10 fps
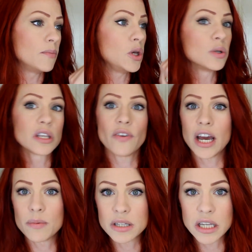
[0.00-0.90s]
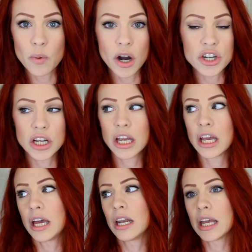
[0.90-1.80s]
use the vitamin C wash
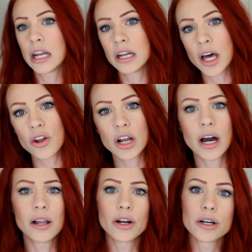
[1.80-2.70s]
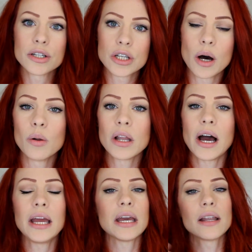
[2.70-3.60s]
again, get another color, don't like